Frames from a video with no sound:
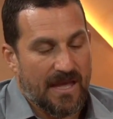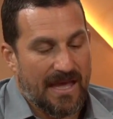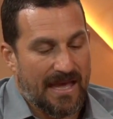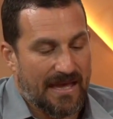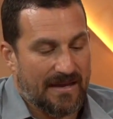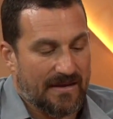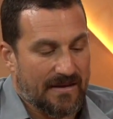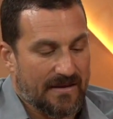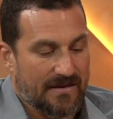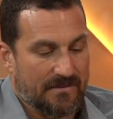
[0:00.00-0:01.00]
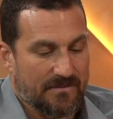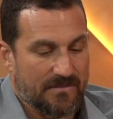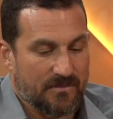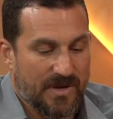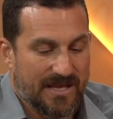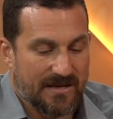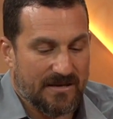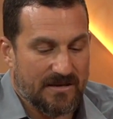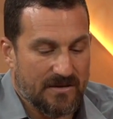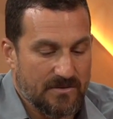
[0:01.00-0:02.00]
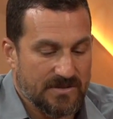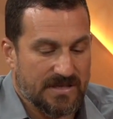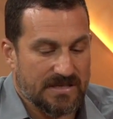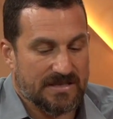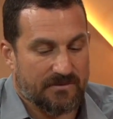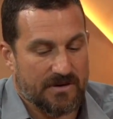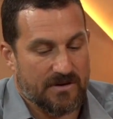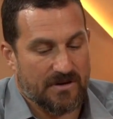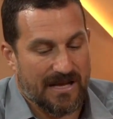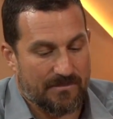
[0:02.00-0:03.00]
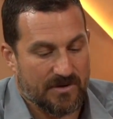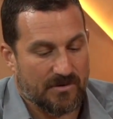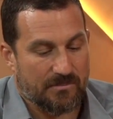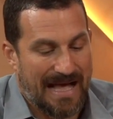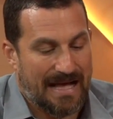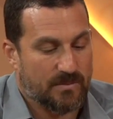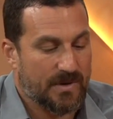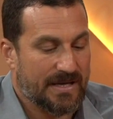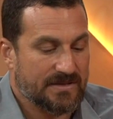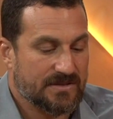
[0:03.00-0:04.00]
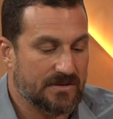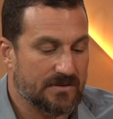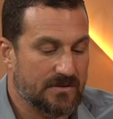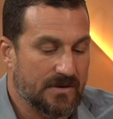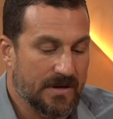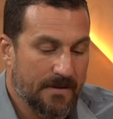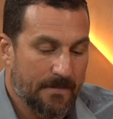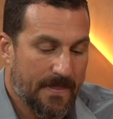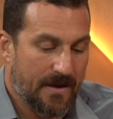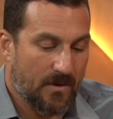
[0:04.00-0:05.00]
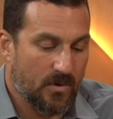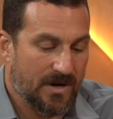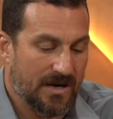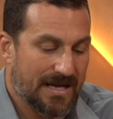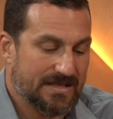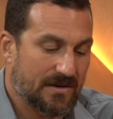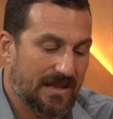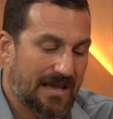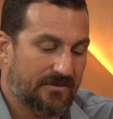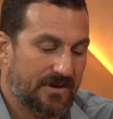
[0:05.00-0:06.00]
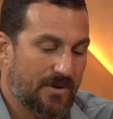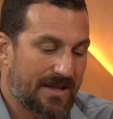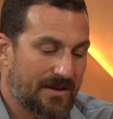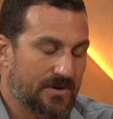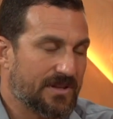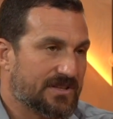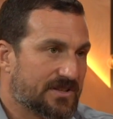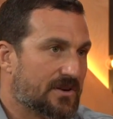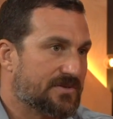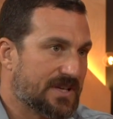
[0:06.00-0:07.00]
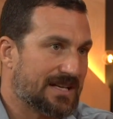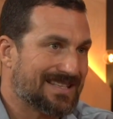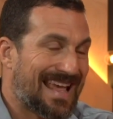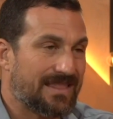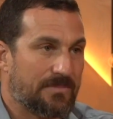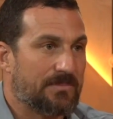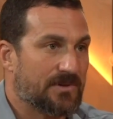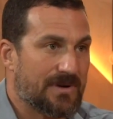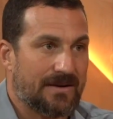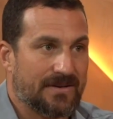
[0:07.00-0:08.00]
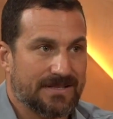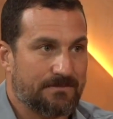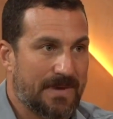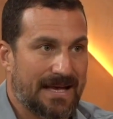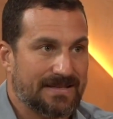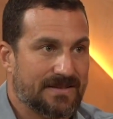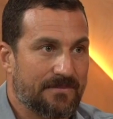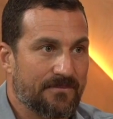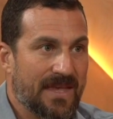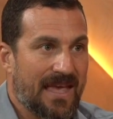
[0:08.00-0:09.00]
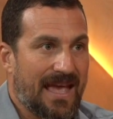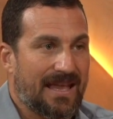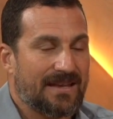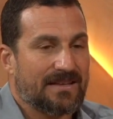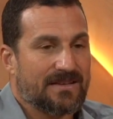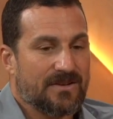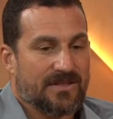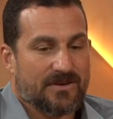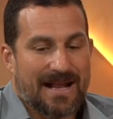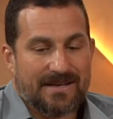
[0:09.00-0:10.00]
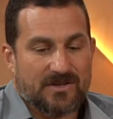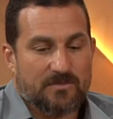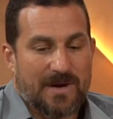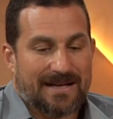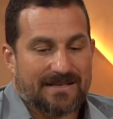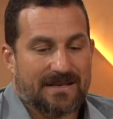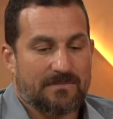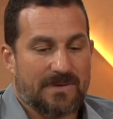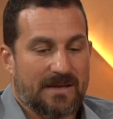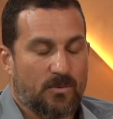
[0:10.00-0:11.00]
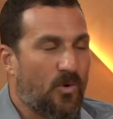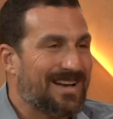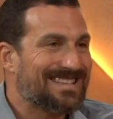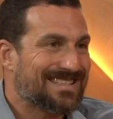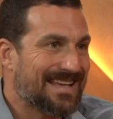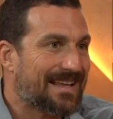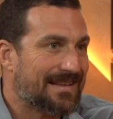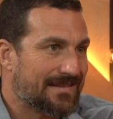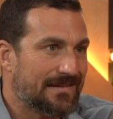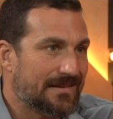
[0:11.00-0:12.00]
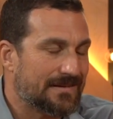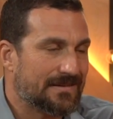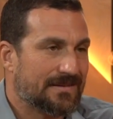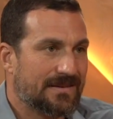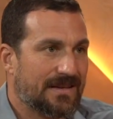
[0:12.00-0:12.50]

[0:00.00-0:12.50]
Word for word: And we can use these different neurochemical pathways to organize our life in a way that really serves us and the people around us best. Yeah. And the gratitude practice can be 1 second long.